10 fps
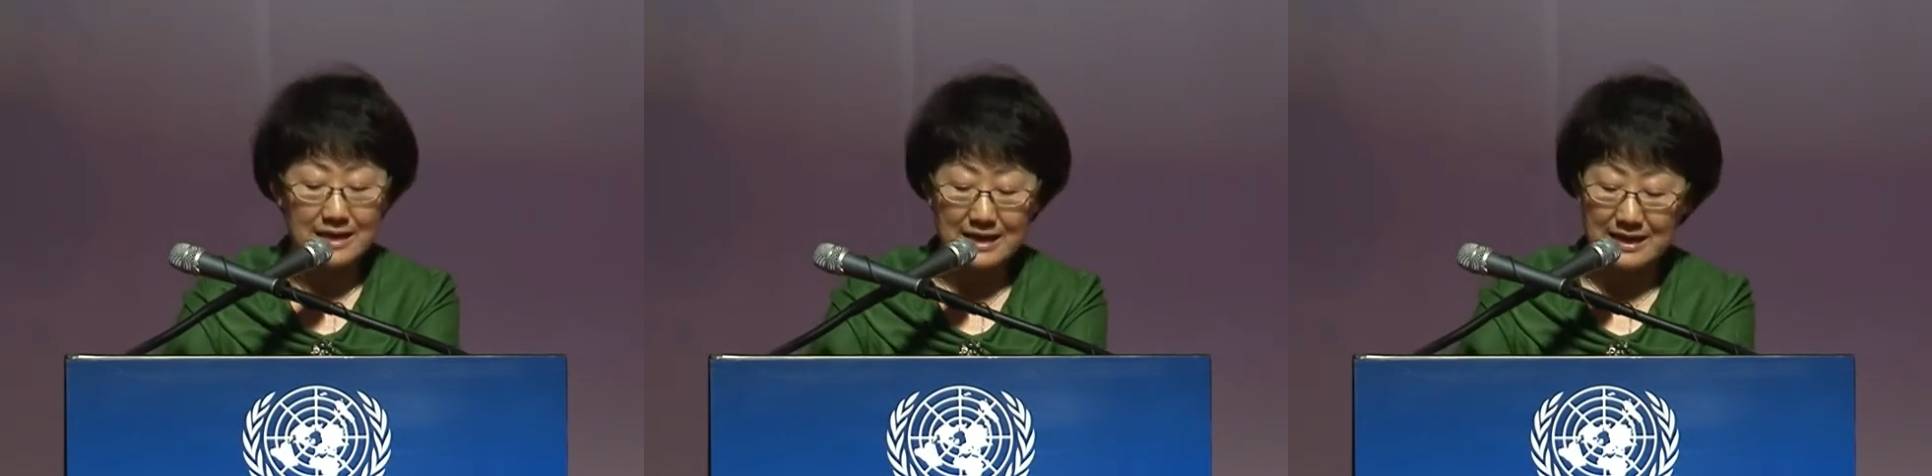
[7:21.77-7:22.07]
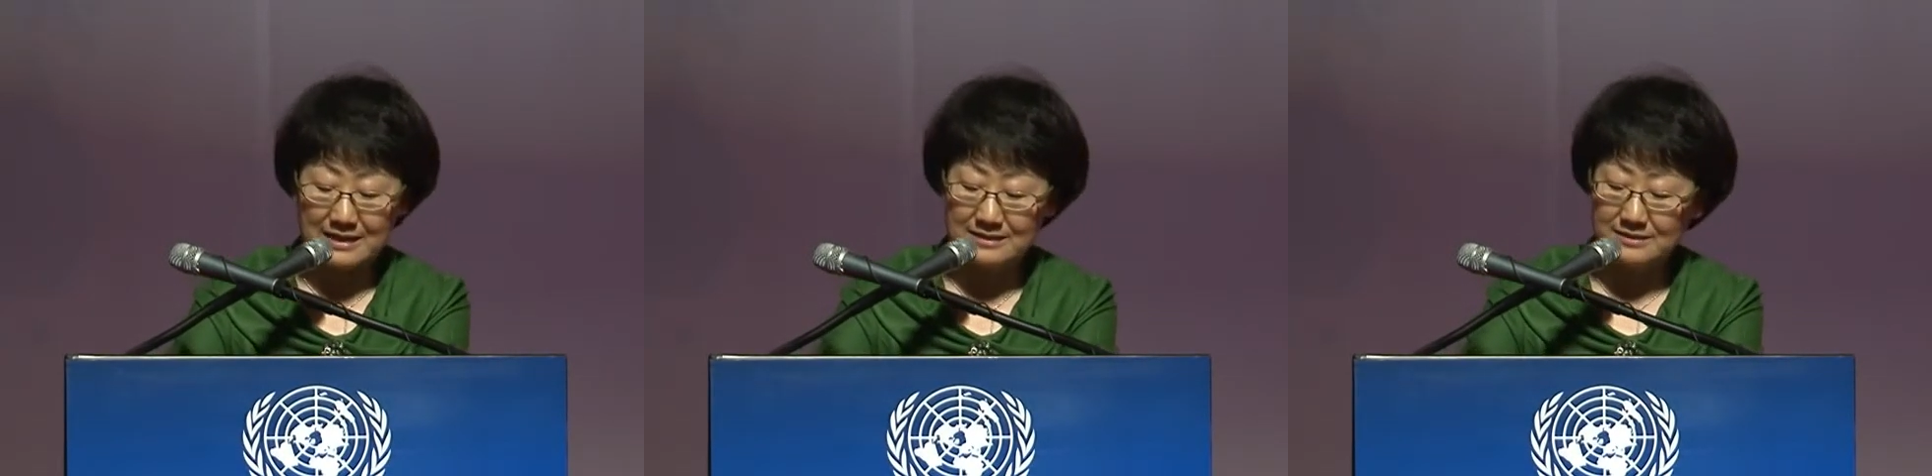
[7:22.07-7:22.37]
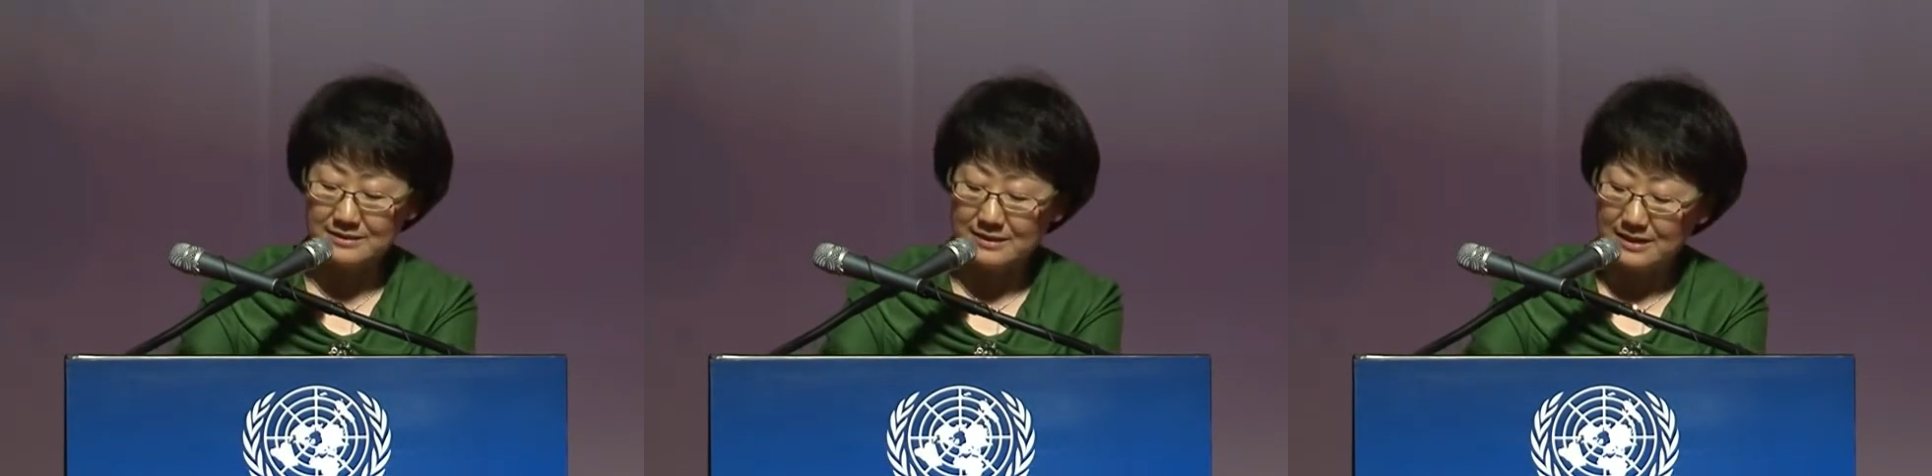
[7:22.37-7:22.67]

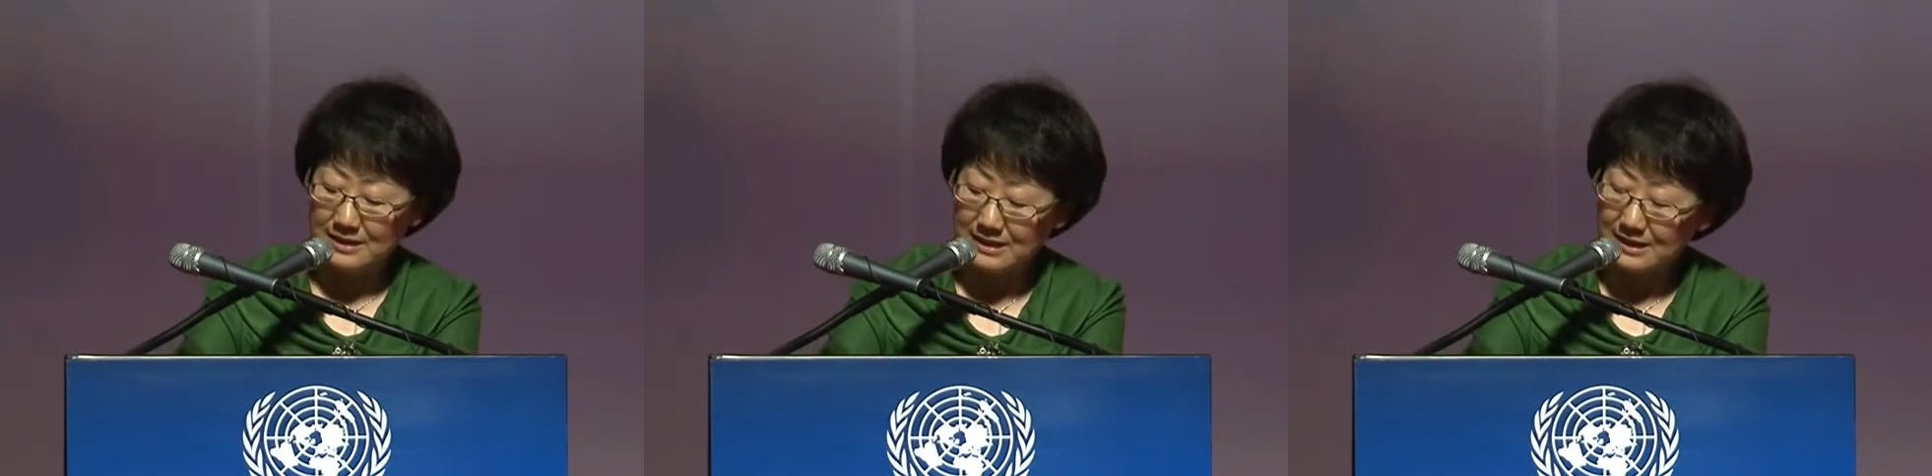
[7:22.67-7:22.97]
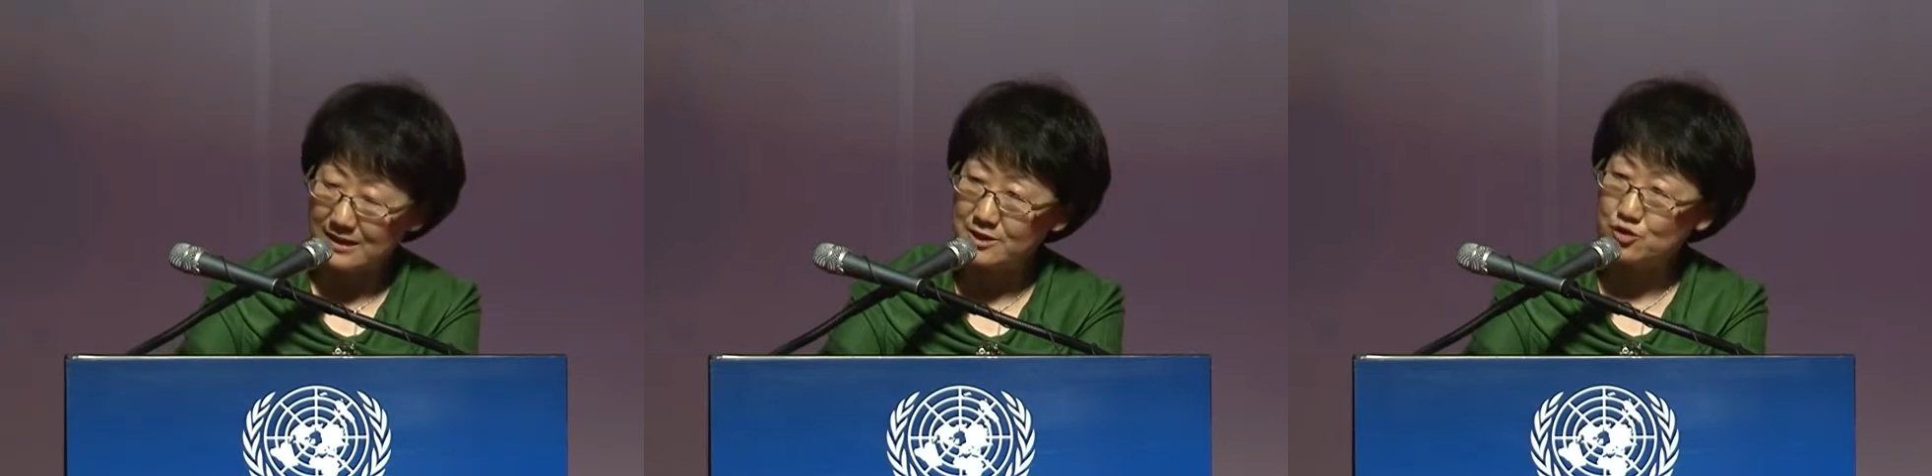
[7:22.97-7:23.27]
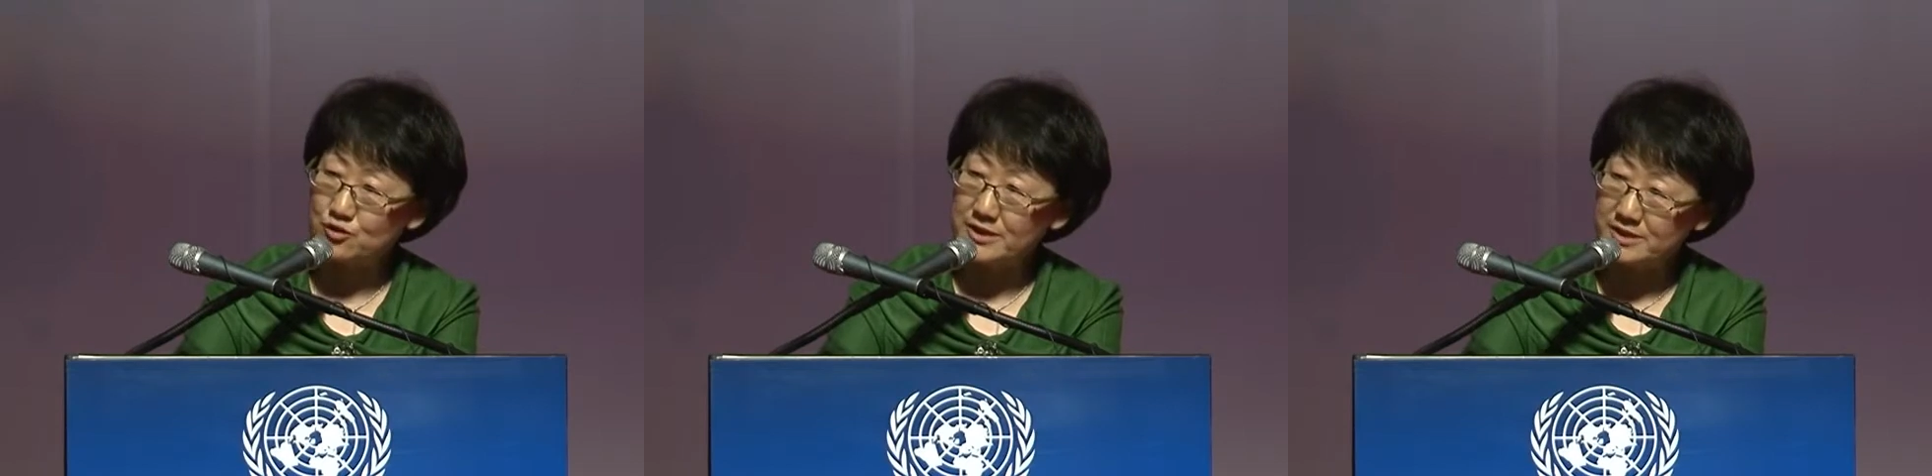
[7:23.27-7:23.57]
and
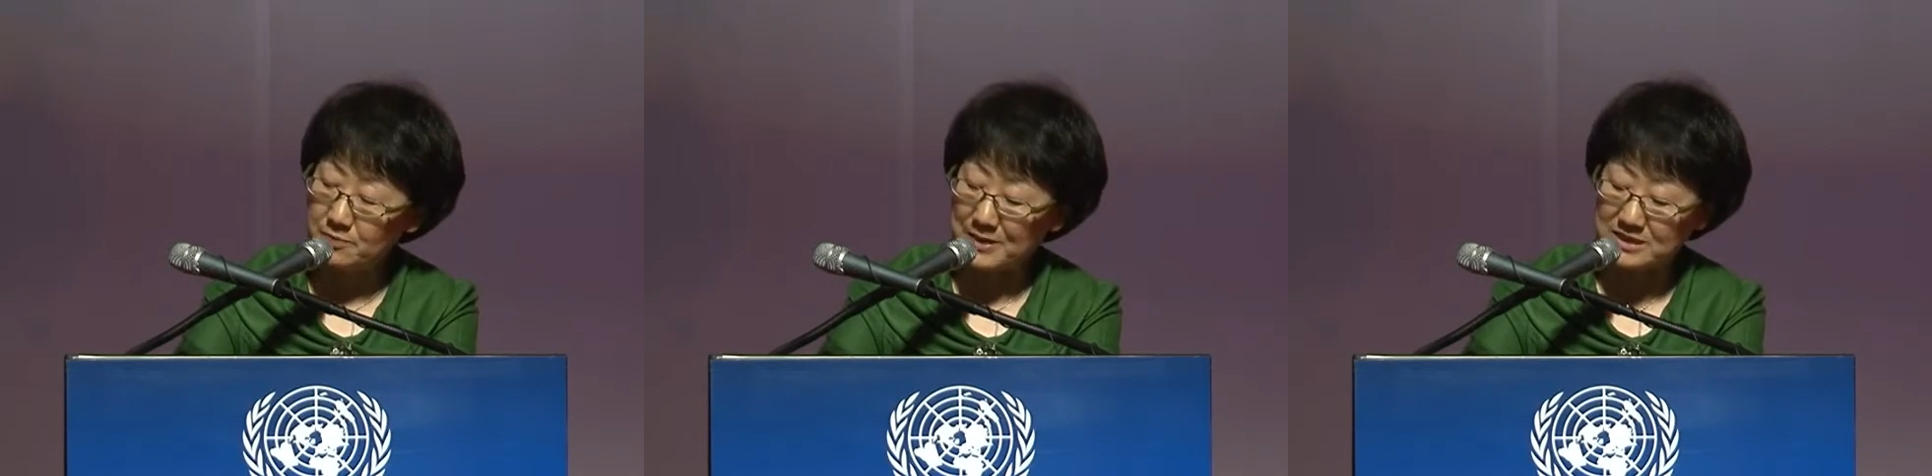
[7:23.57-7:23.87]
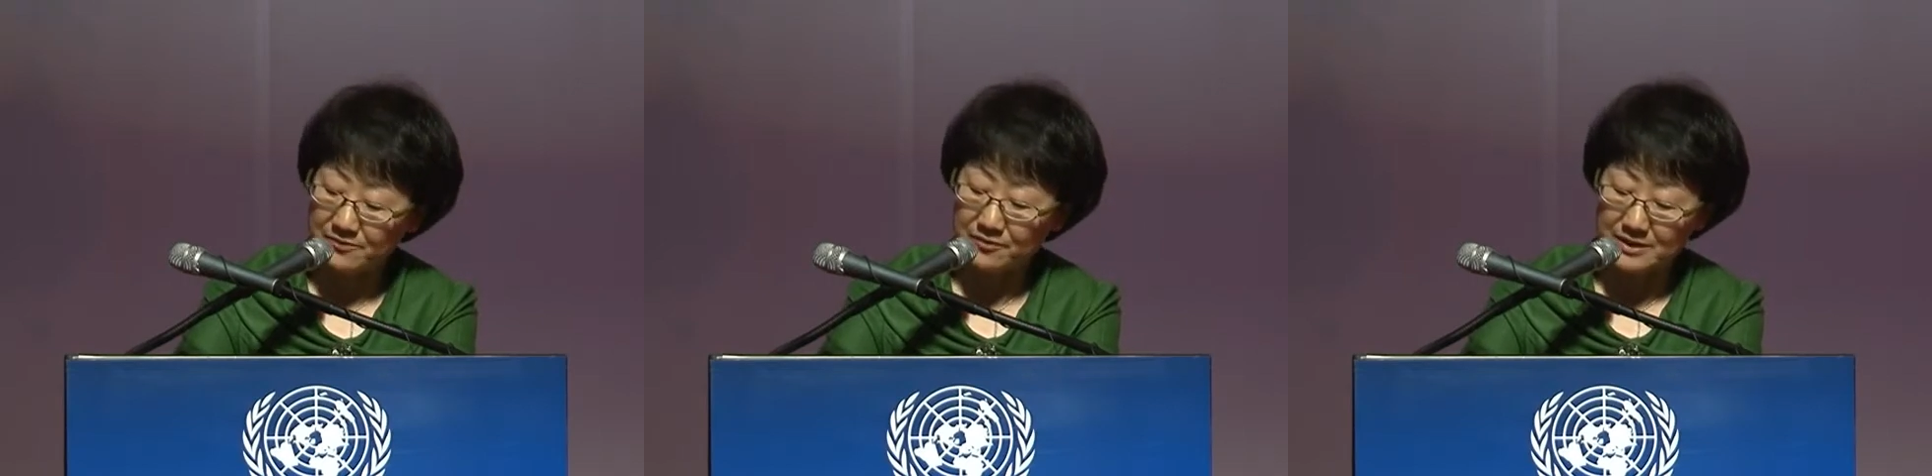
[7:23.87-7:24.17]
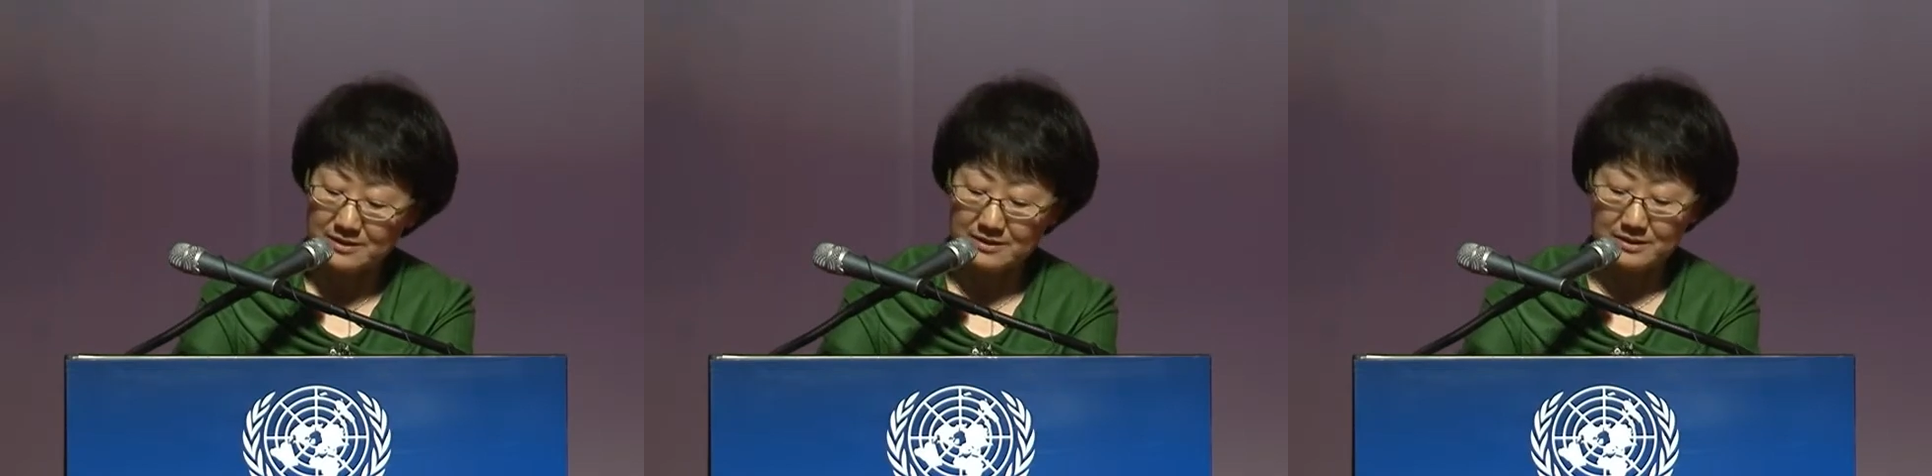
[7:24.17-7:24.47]

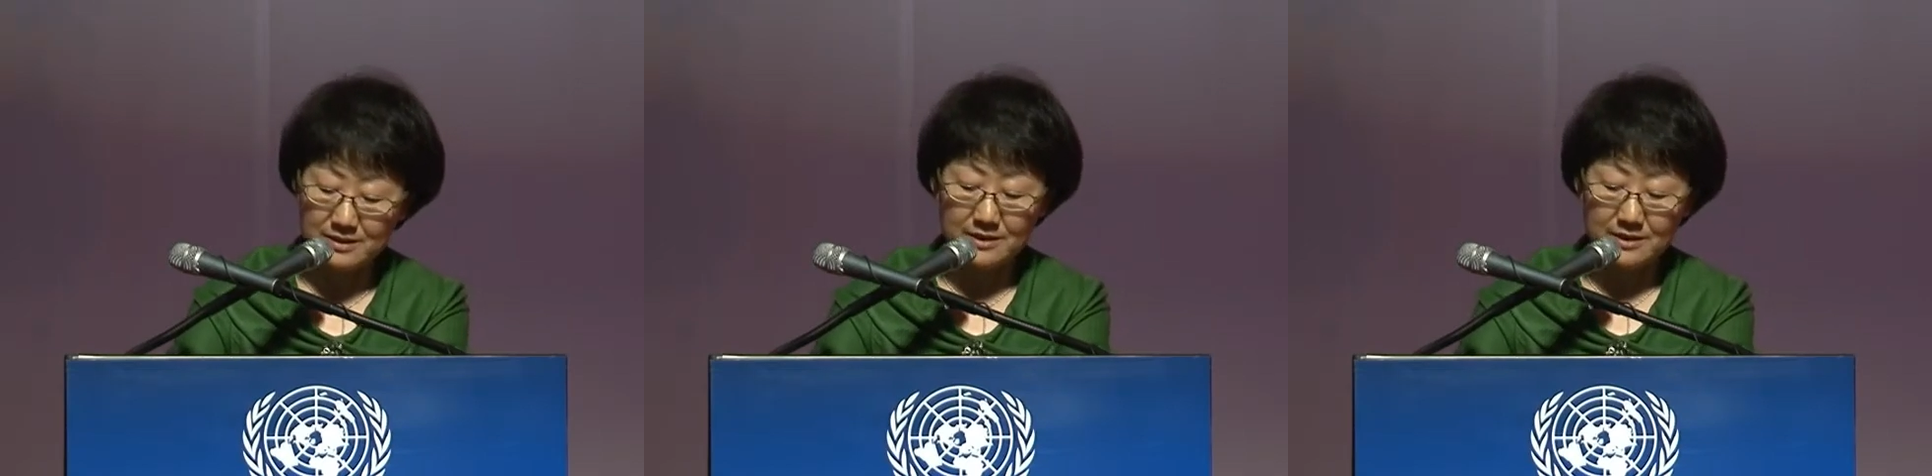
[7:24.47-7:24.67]
country-specific